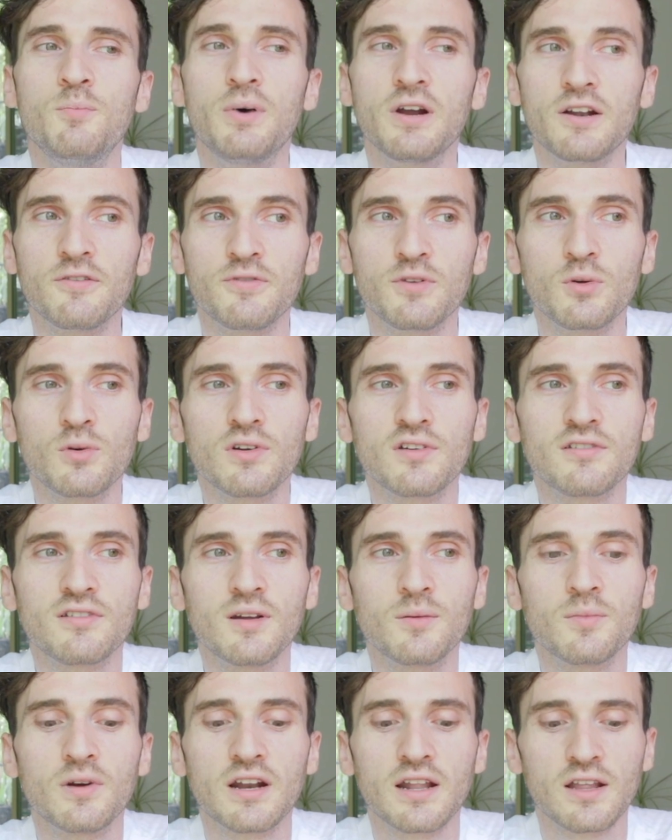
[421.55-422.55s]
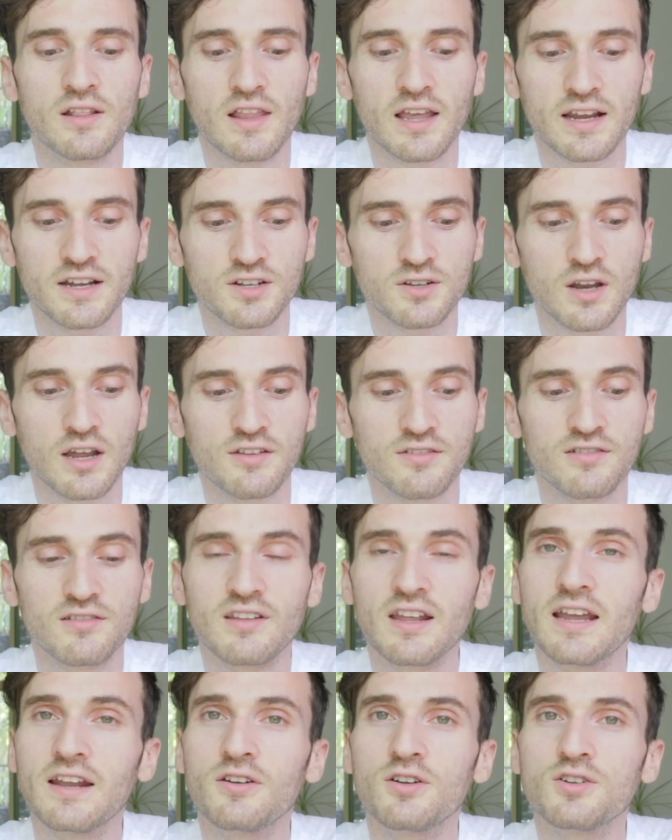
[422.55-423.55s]
But if you were somebody like a
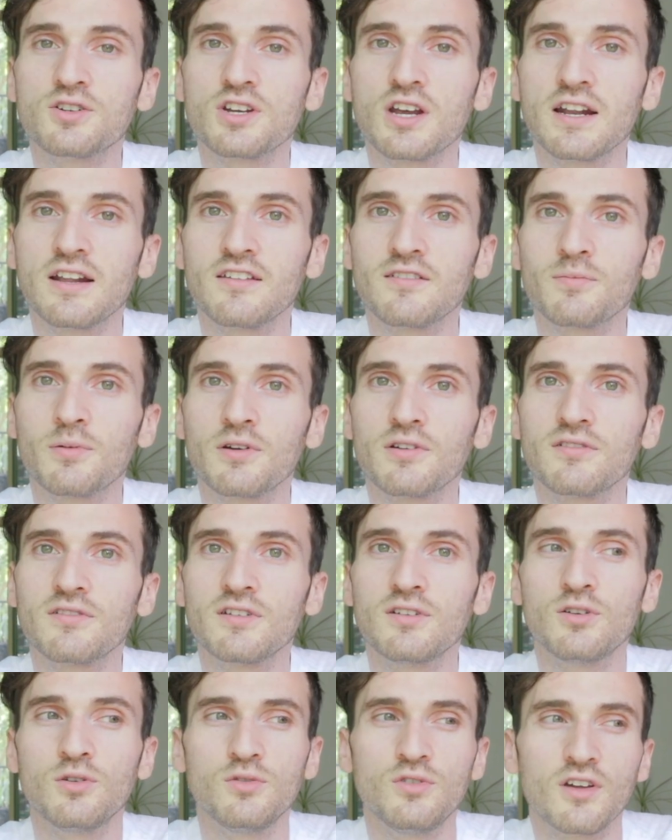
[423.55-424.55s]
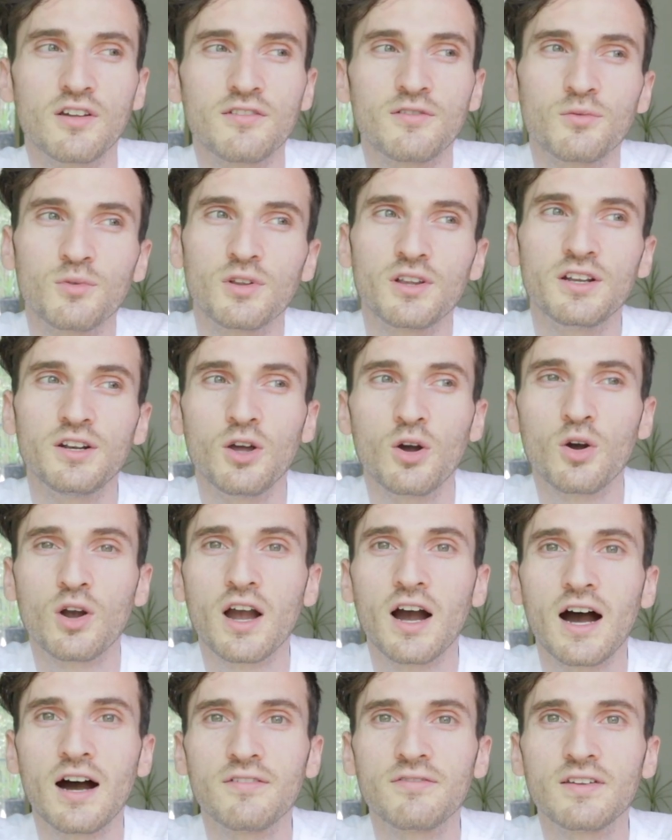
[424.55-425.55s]
standard Chinese person who doesn't really know
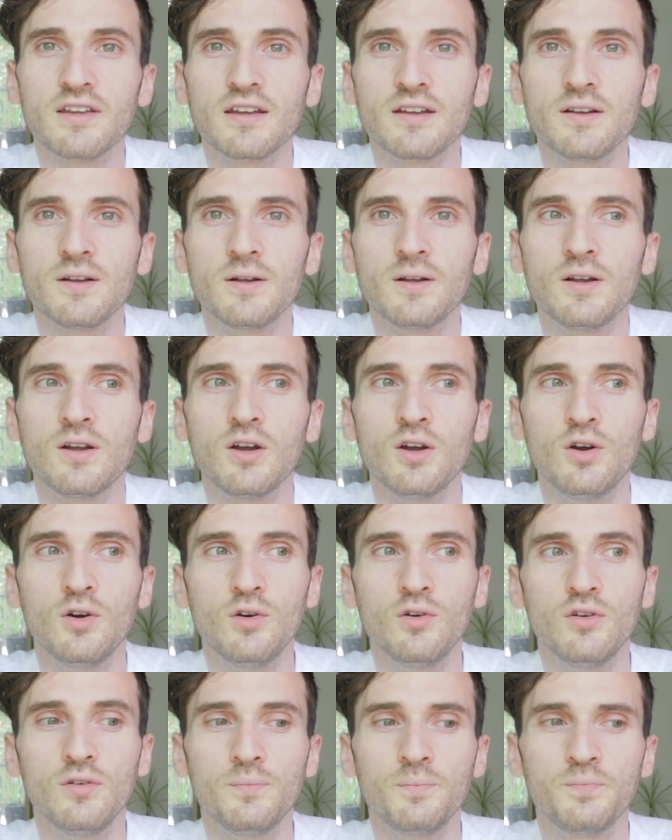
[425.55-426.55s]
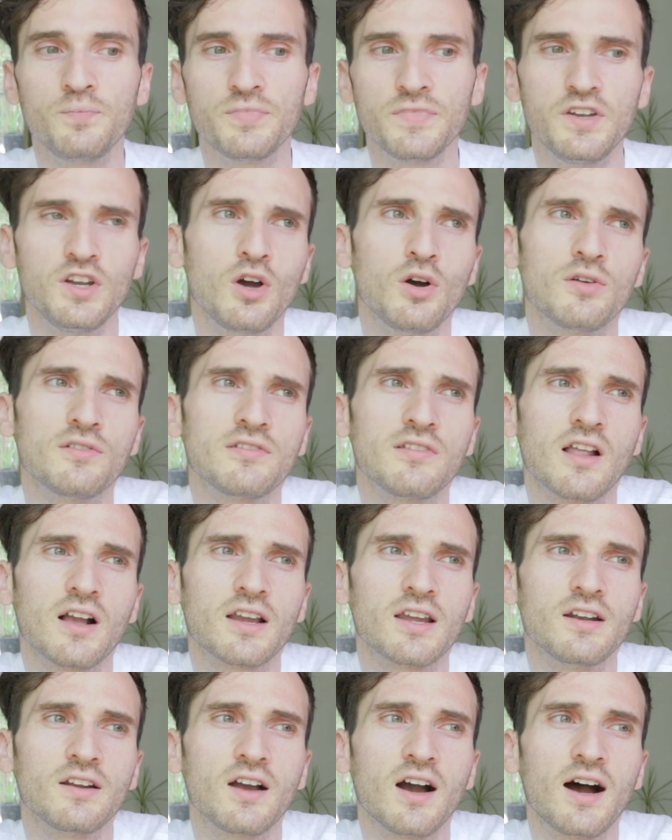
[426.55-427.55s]
coffee, who knows
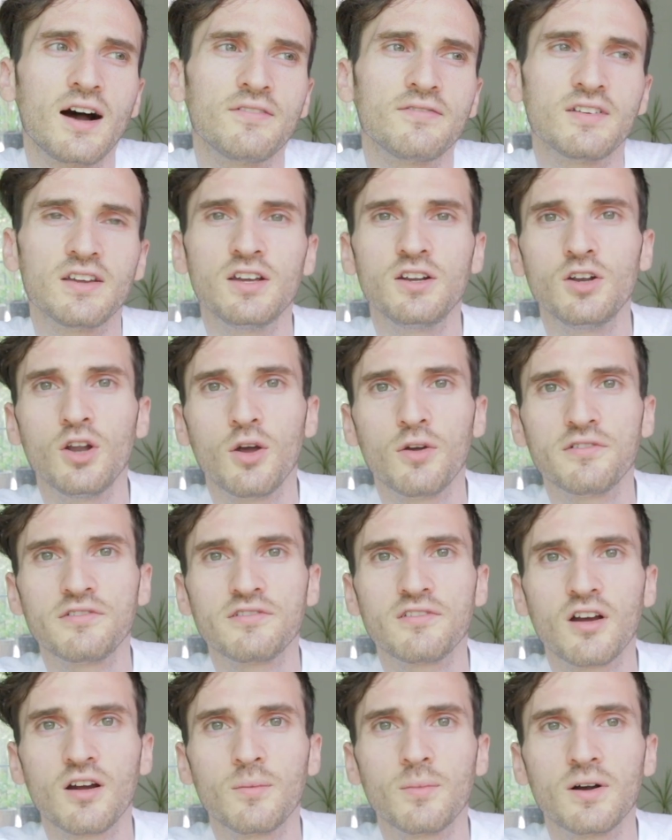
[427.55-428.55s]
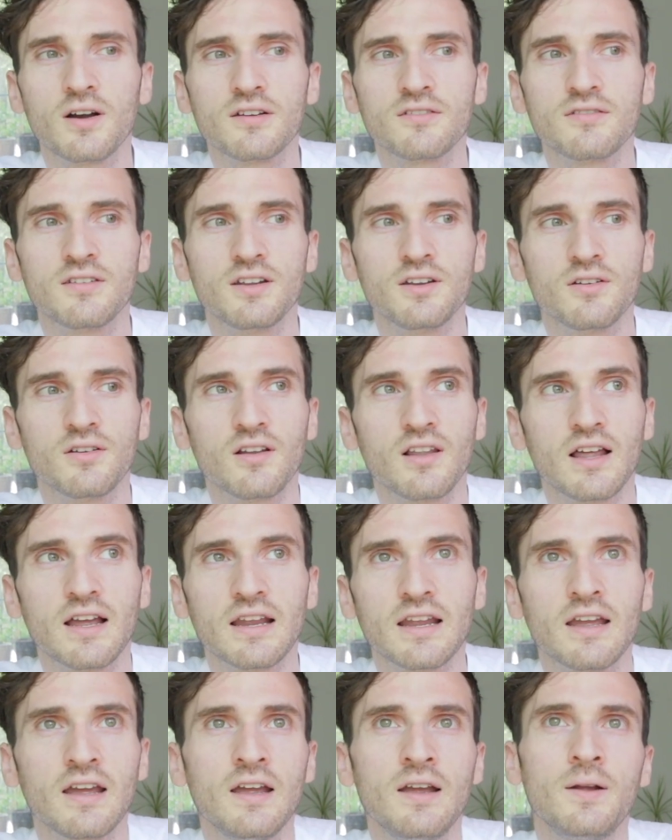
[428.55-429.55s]
Luckin Coffee and knows Starbucks, and you're
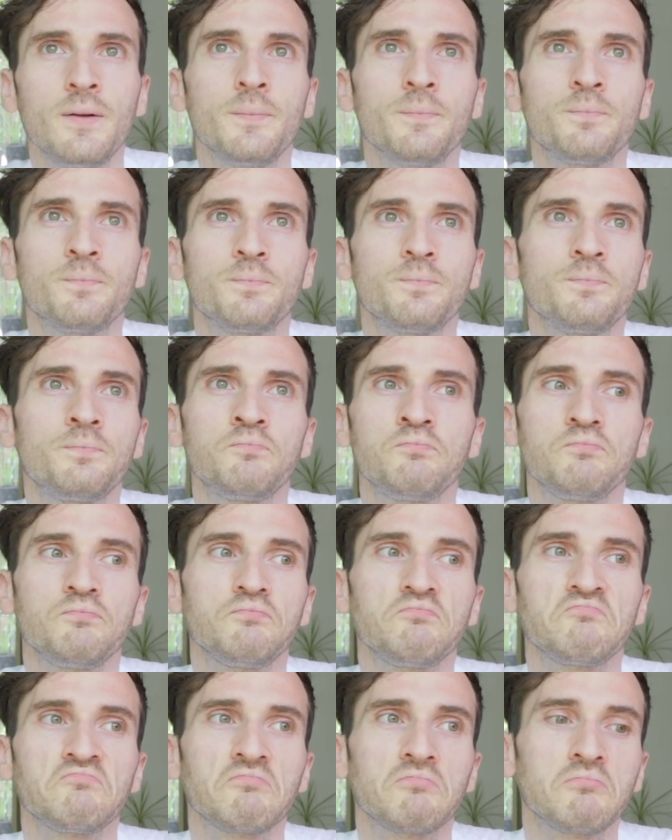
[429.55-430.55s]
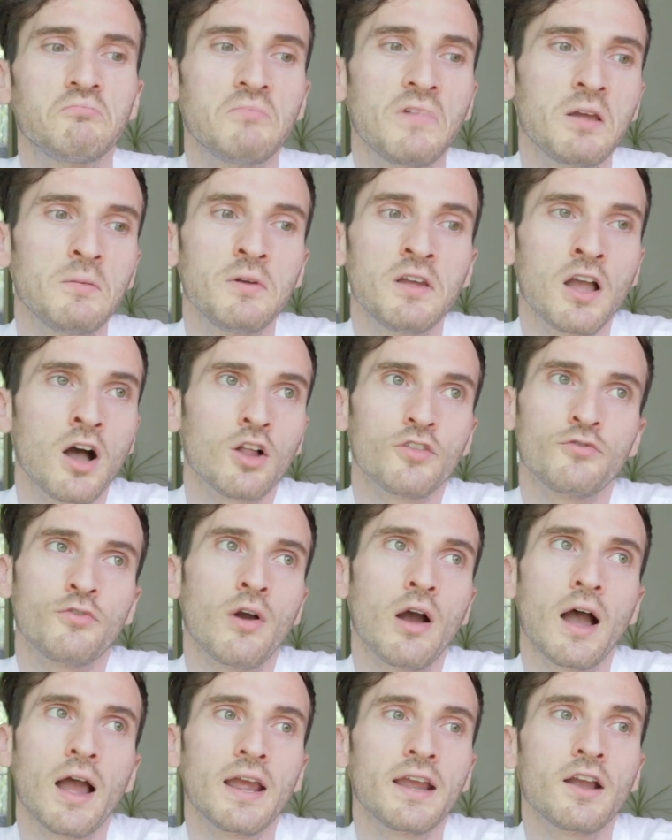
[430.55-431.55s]
like, maybe I'll
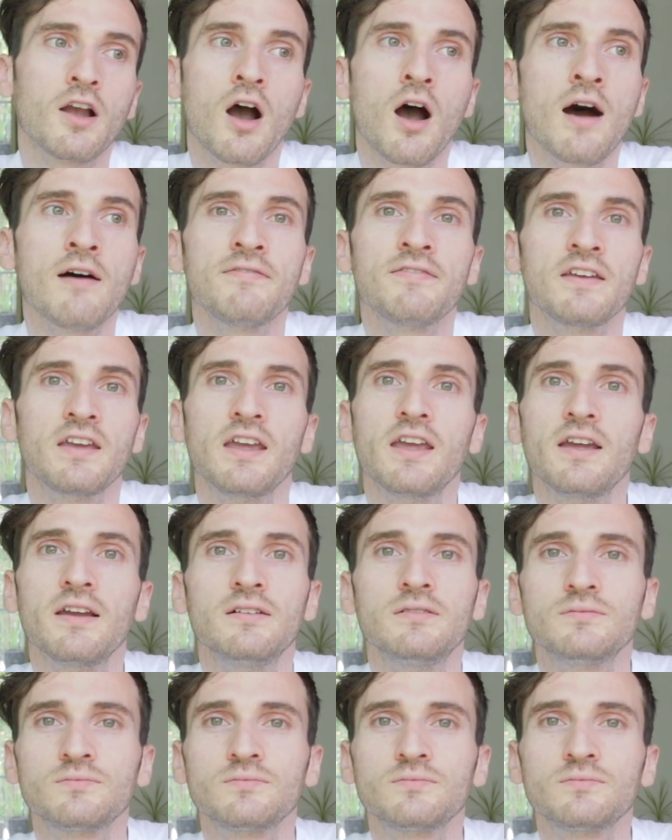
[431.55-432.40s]
try coffee.